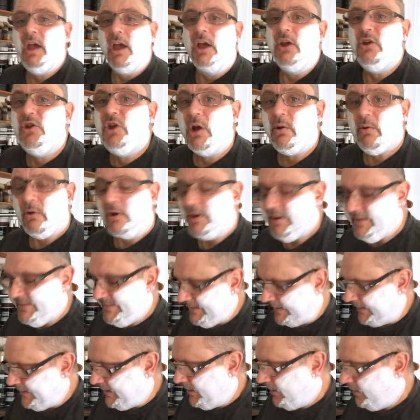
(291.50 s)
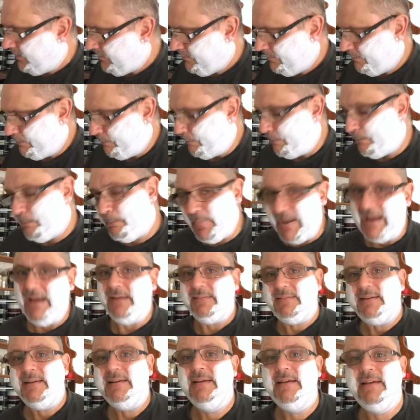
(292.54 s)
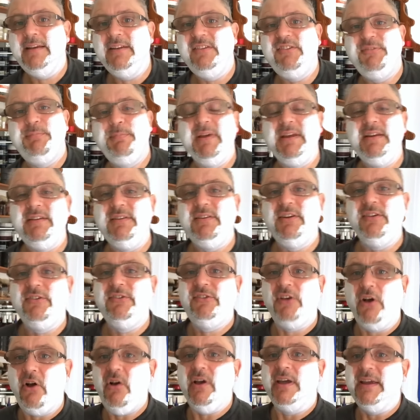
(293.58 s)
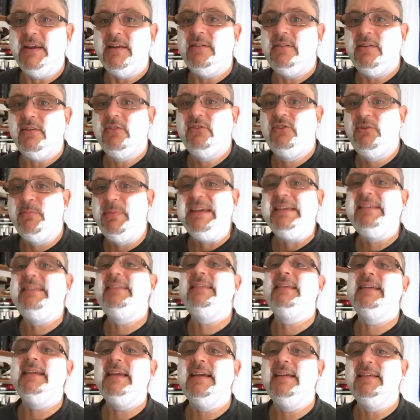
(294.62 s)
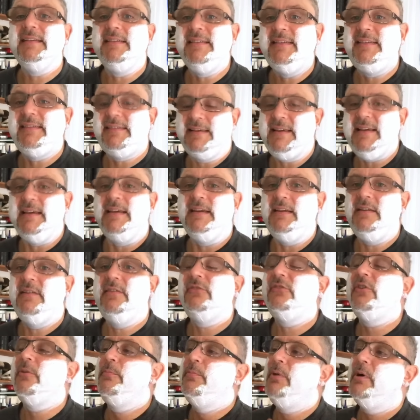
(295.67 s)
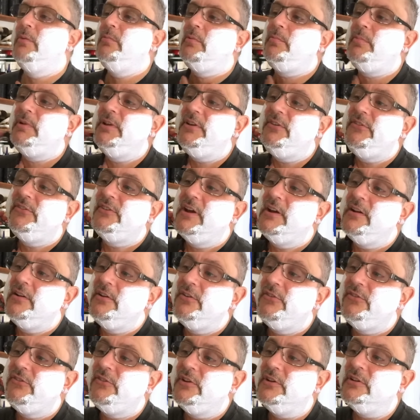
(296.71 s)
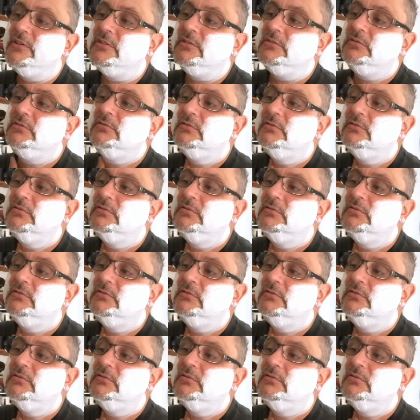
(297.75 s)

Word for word: No idea but it's been designed to be CNC'd, so probably stainless steel.